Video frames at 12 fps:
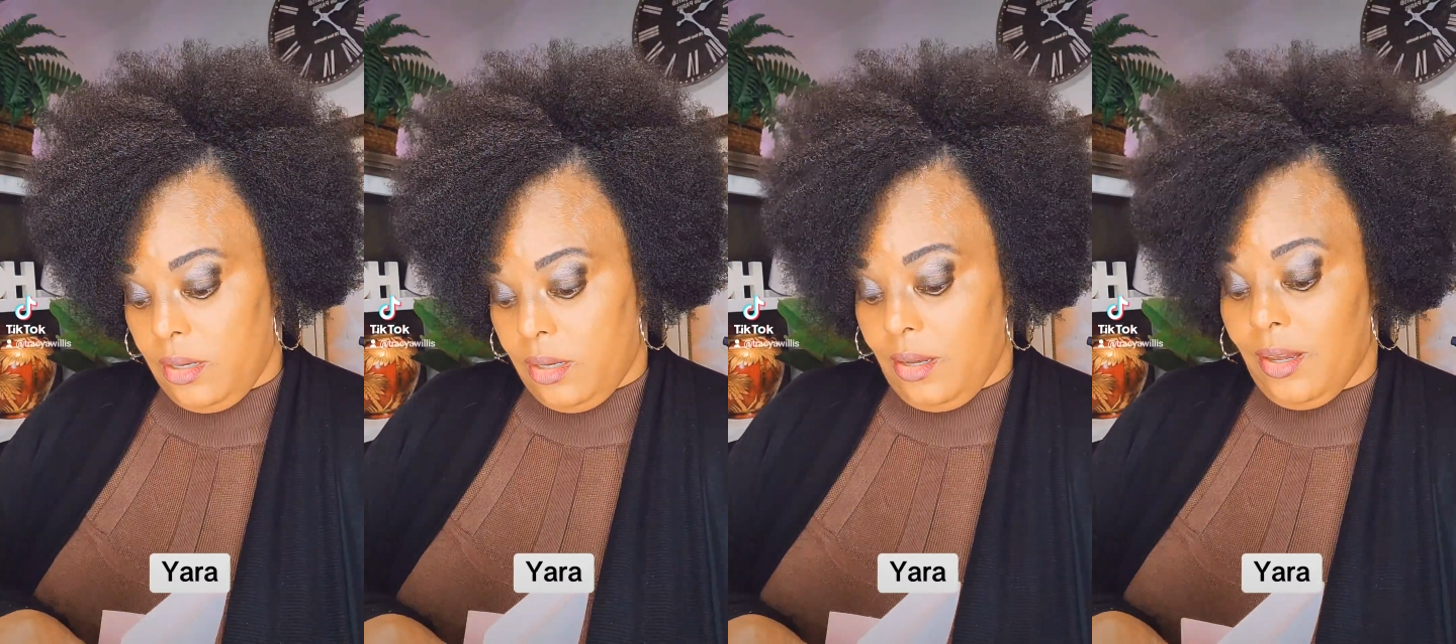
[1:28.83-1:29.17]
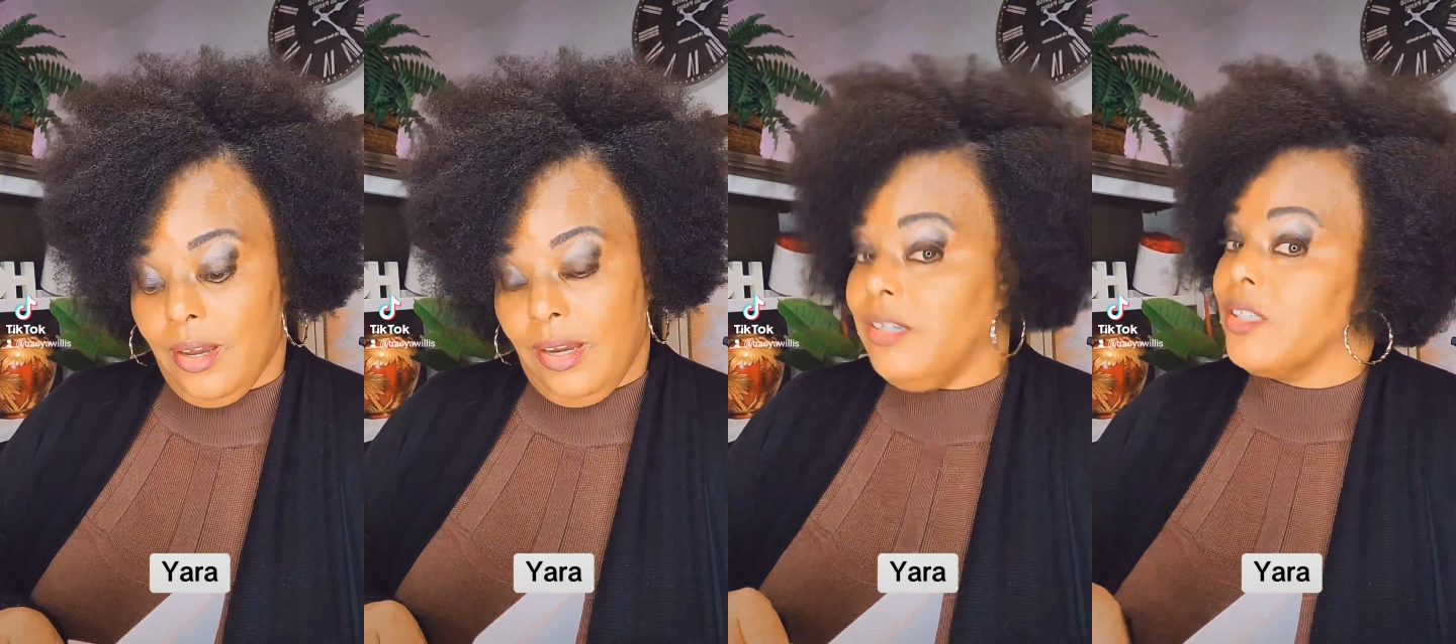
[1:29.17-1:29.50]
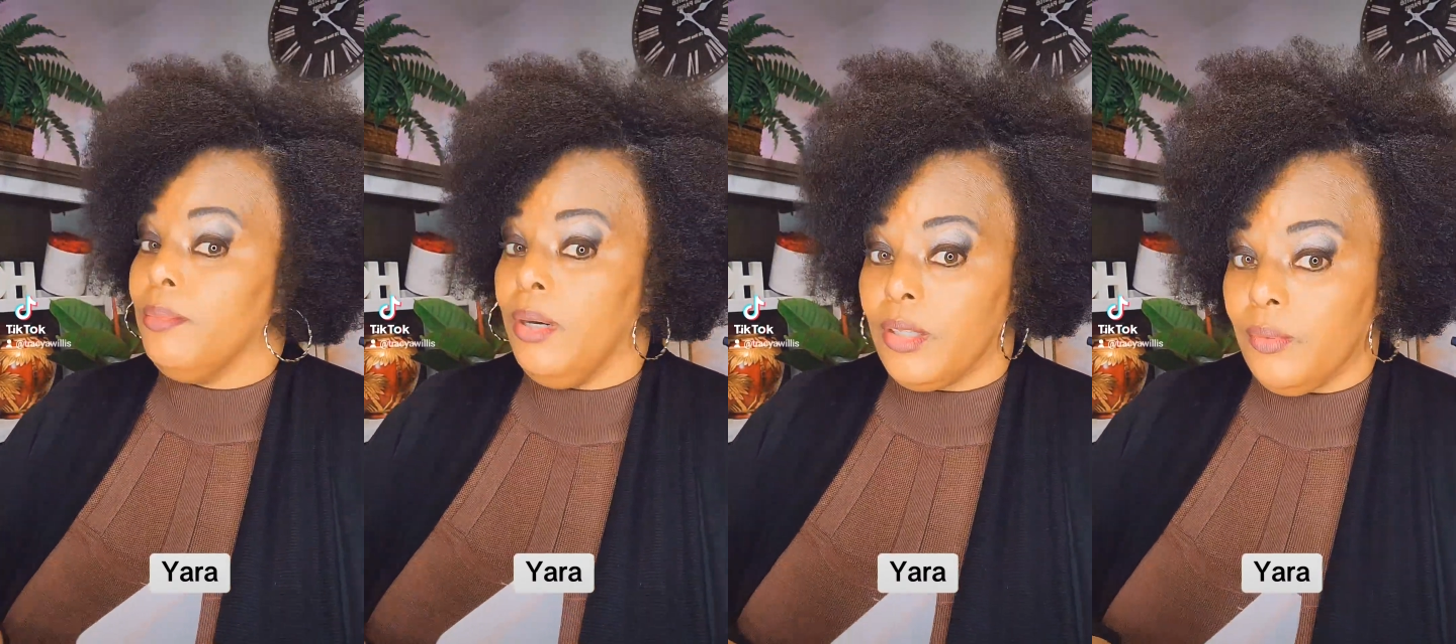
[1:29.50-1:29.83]
yeah,
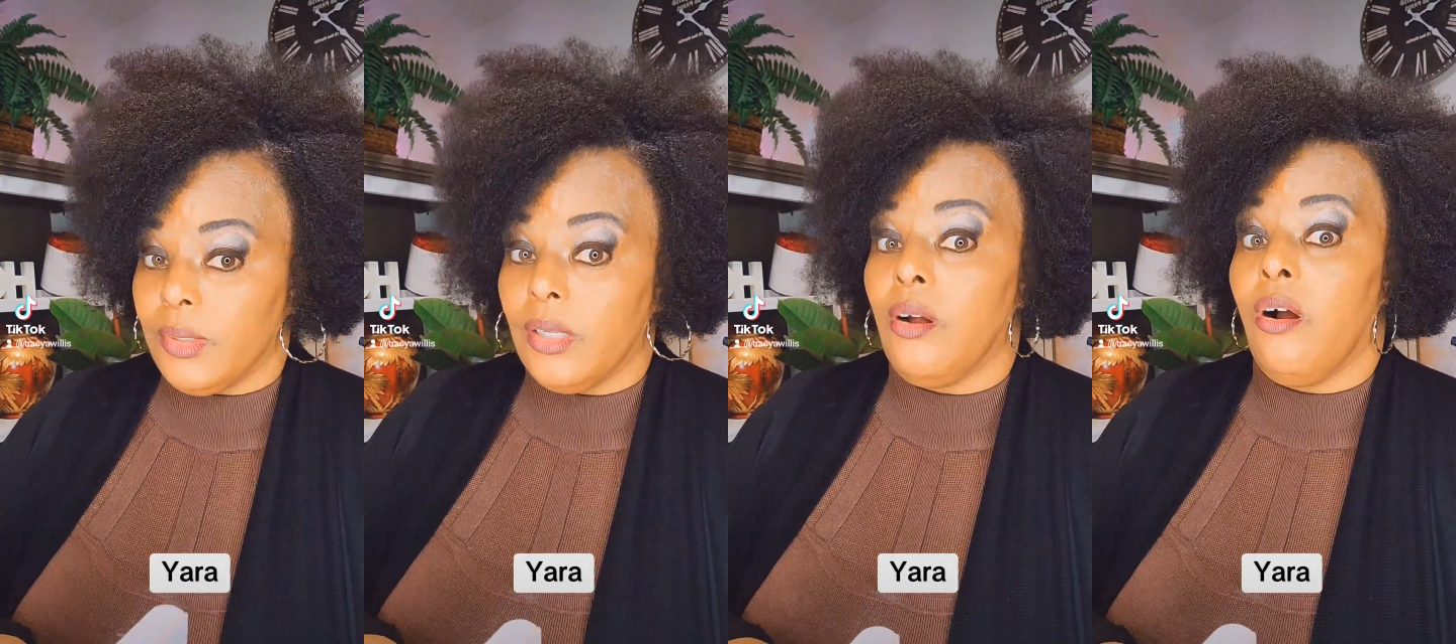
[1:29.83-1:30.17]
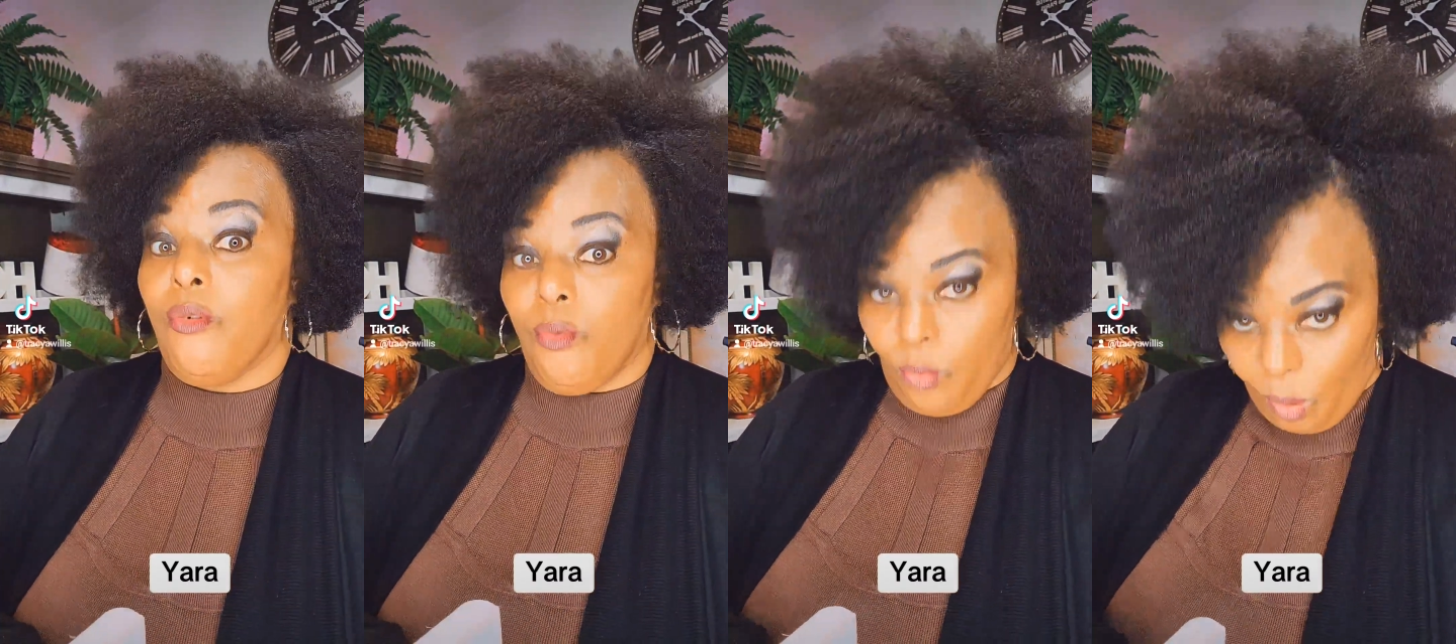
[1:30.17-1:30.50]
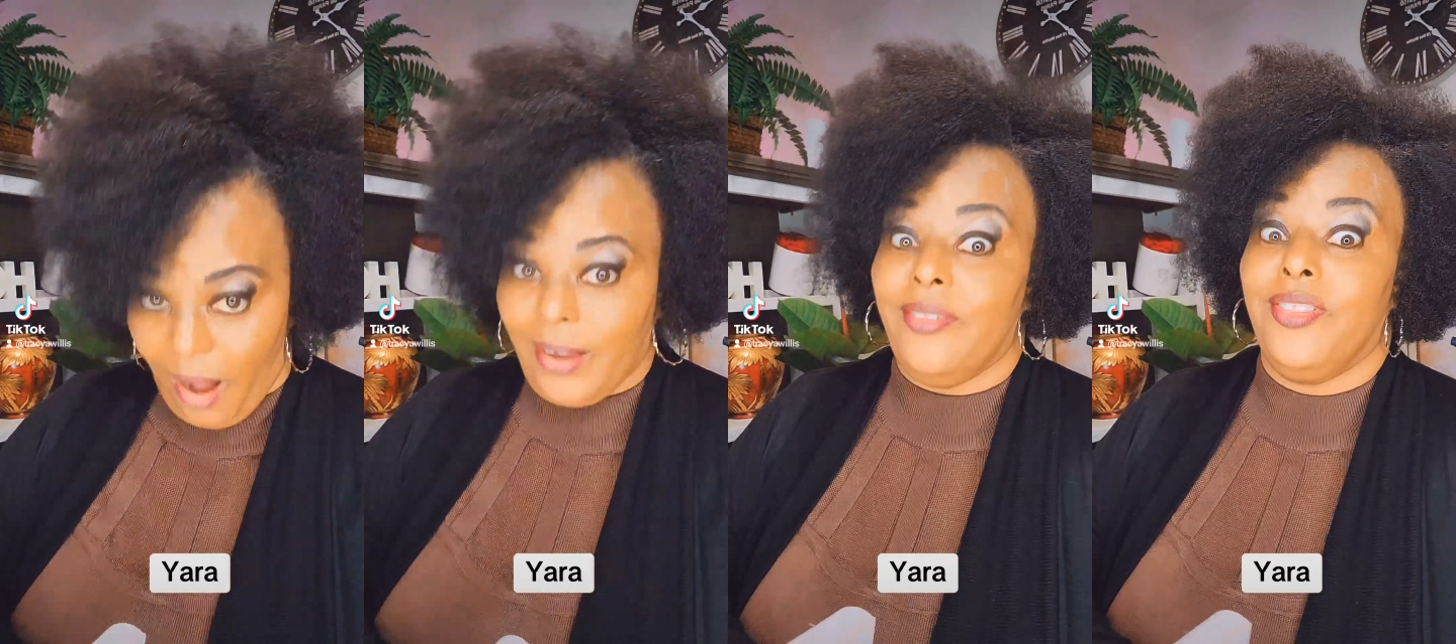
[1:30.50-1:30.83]
there's some other ones that are
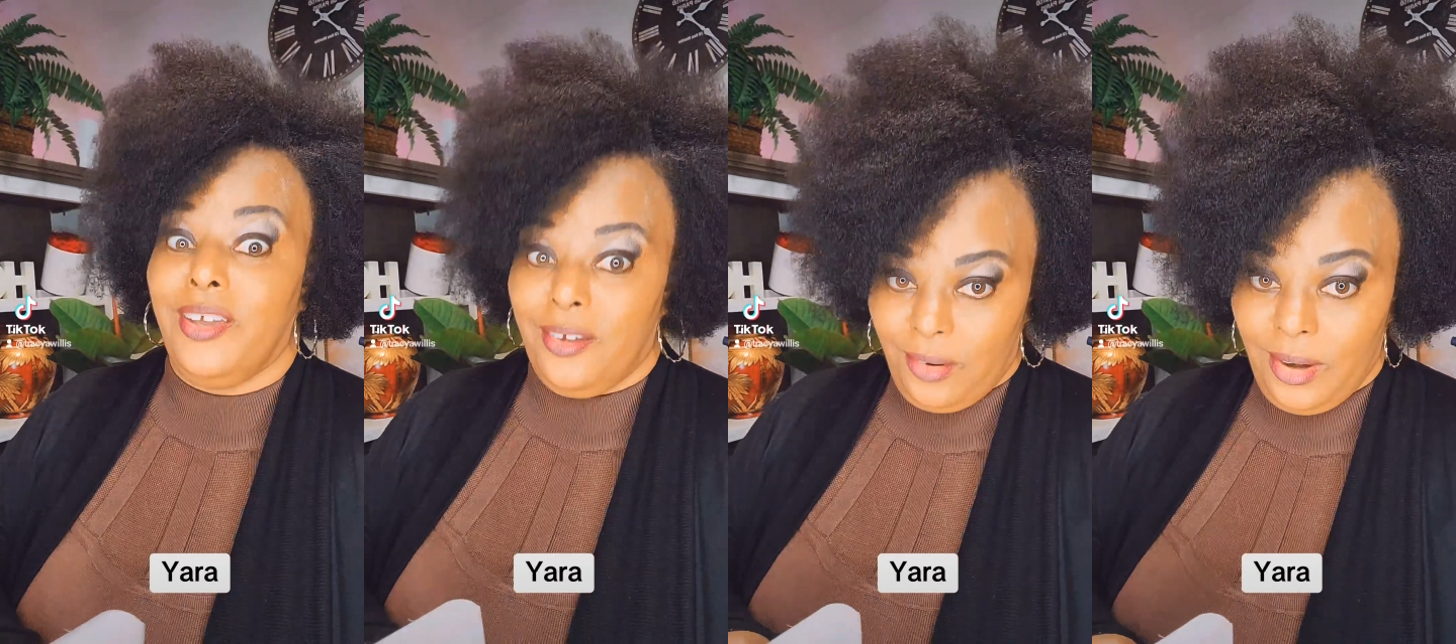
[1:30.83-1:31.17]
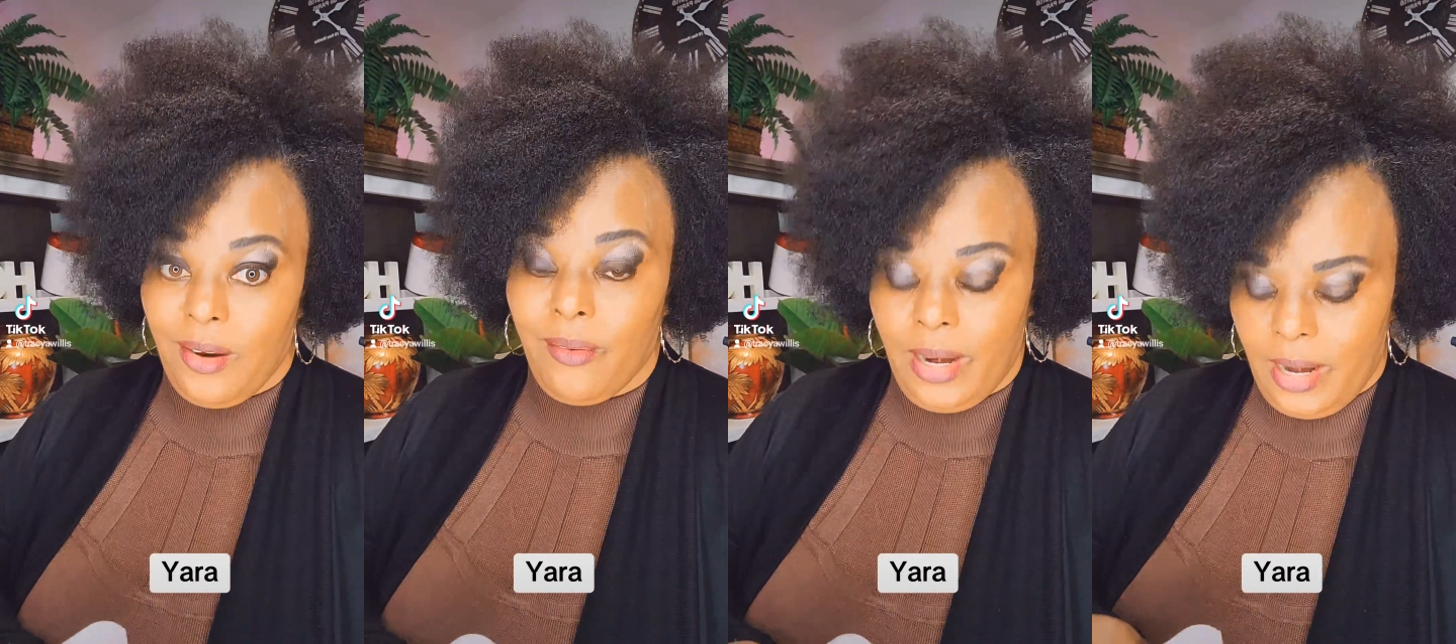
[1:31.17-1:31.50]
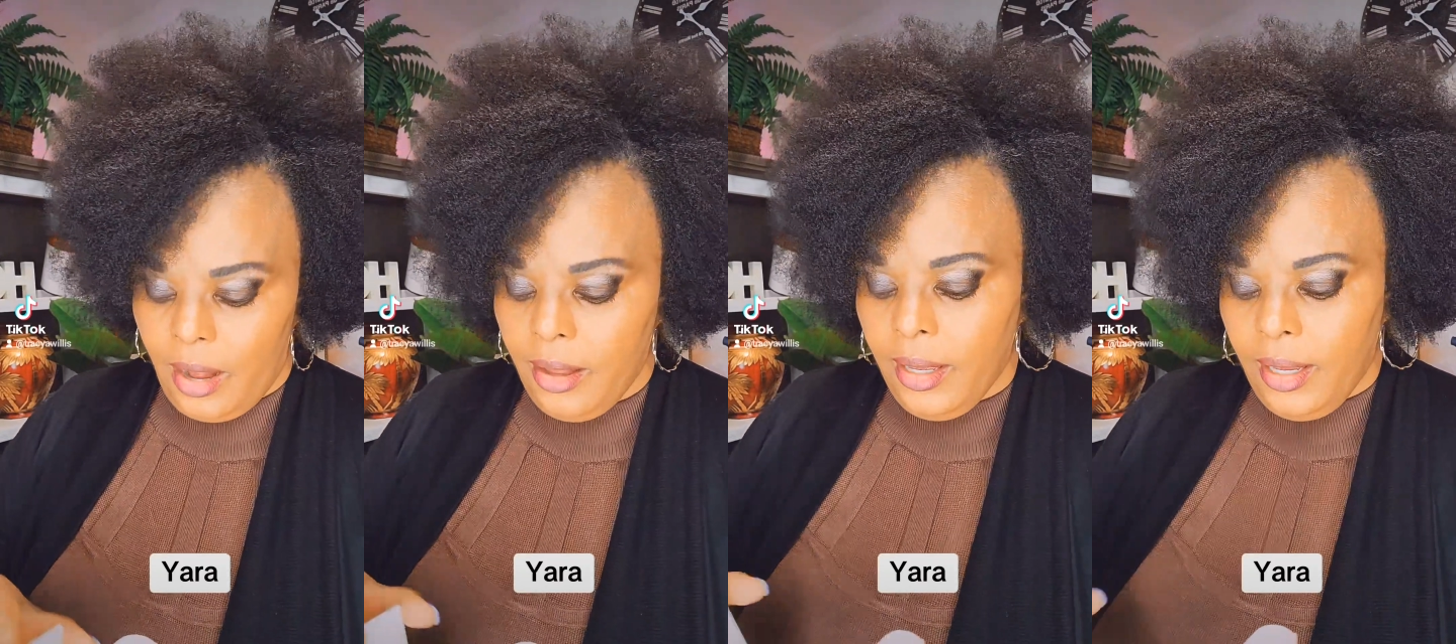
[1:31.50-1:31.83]
rocking the internet right
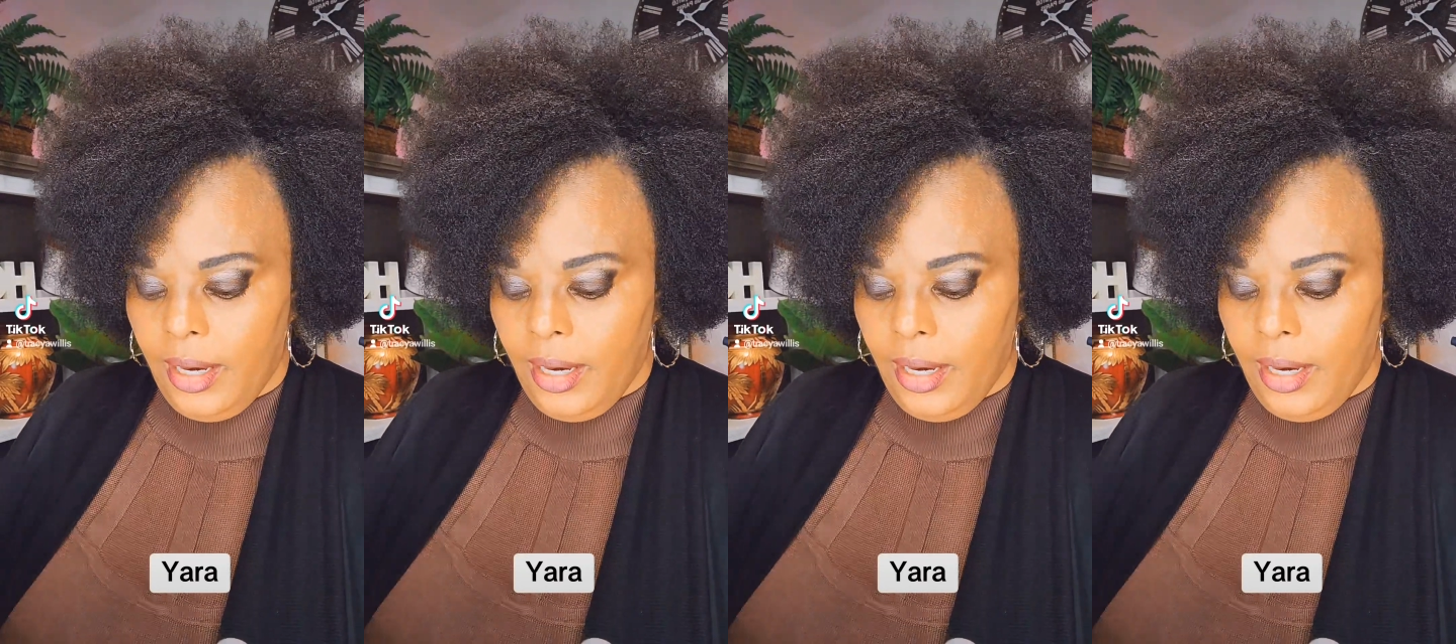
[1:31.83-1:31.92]
now.